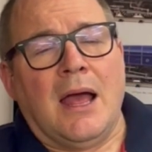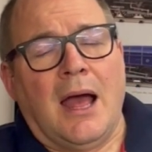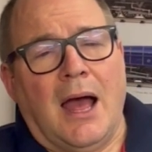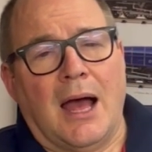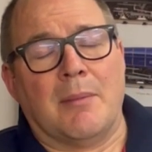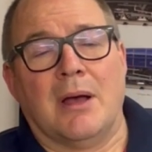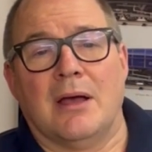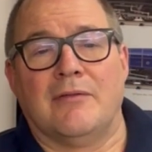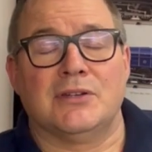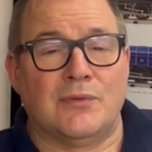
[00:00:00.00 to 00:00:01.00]

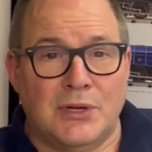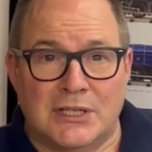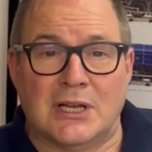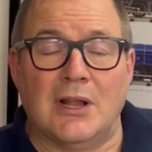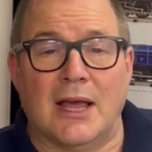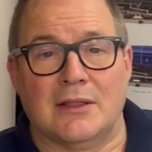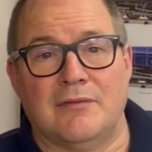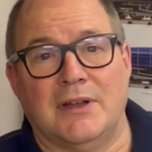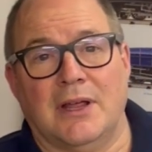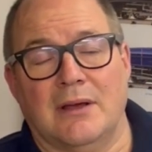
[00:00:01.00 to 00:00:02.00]
First of all, you need to like the
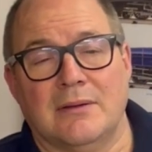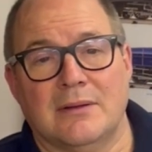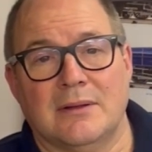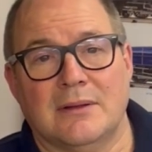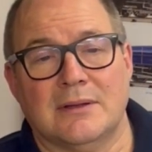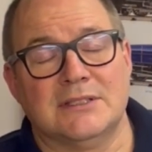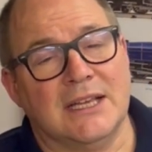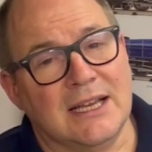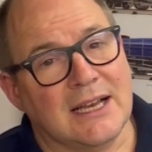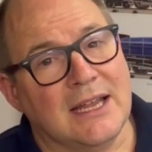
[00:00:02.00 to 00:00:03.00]
video.
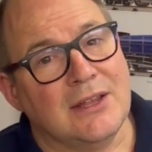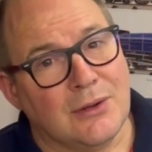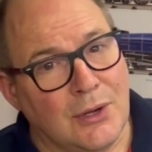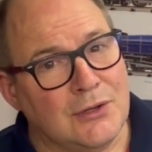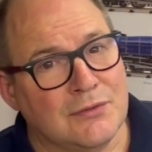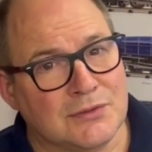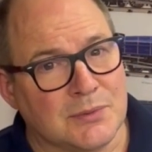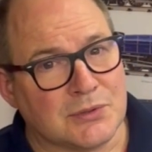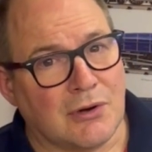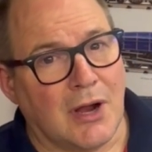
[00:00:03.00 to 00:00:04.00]
Secondly, you need to
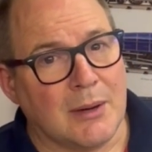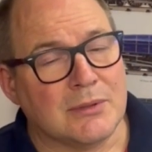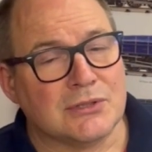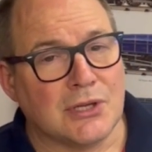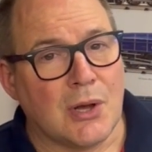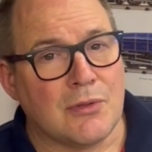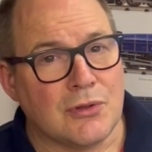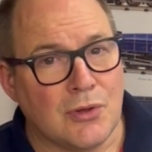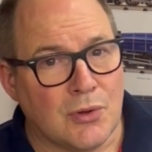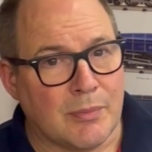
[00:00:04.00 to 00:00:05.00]
subscribe so that
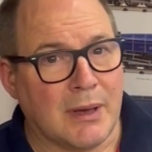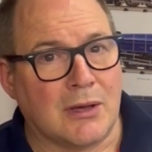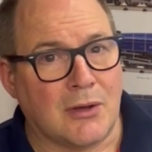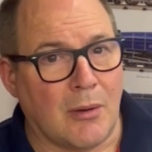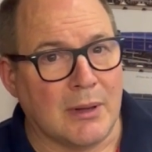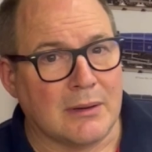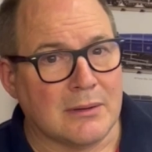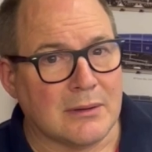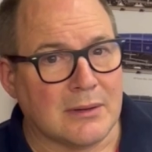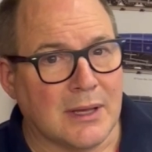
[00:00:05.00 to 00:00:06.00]
you can make a comment.
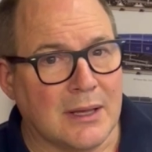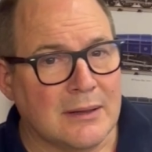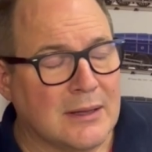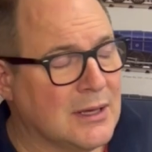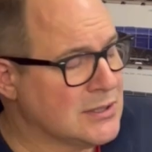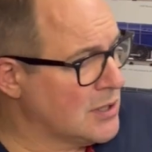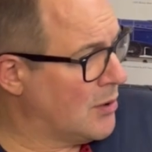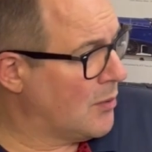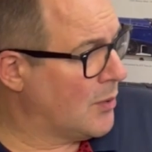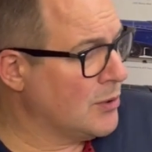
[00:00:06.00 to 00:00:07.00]
Okay.
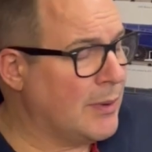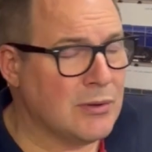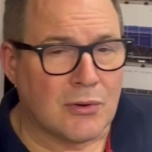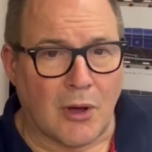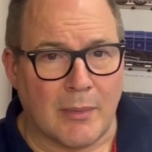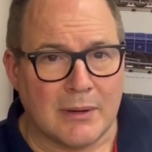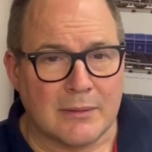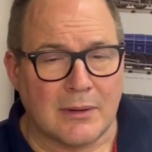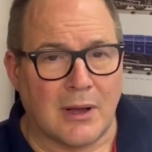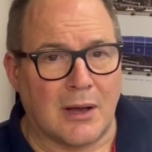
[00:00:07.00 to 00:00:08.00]
So, when you make your comment,
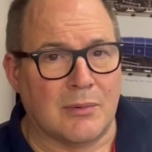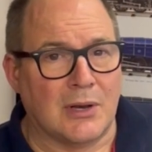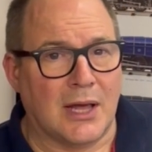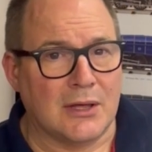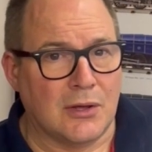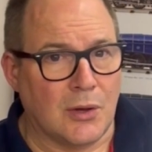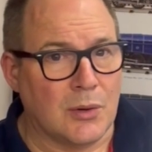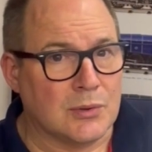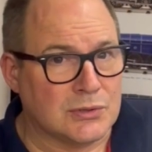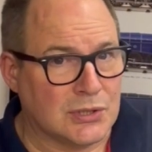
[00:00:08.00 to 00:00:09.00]
I would like
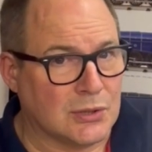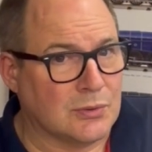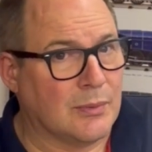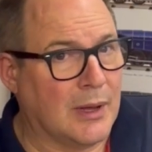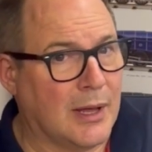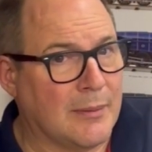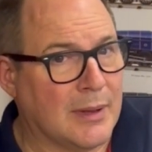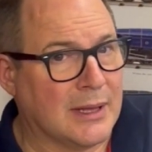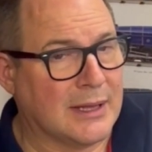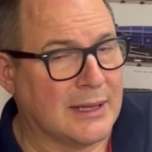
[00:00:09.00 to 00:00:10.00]
you to
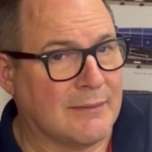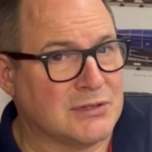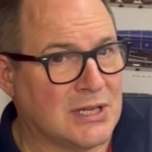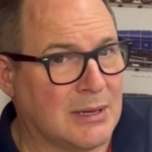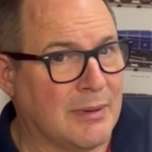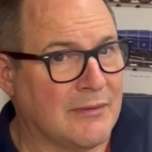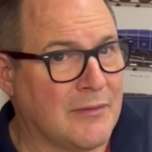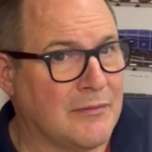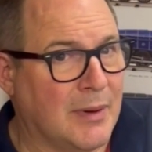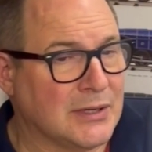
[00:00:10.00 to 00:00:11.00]
give us a little bit of
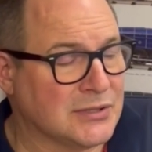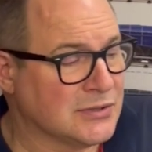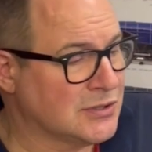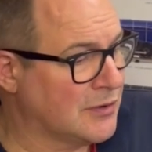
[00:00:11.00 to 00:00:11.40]
information. So,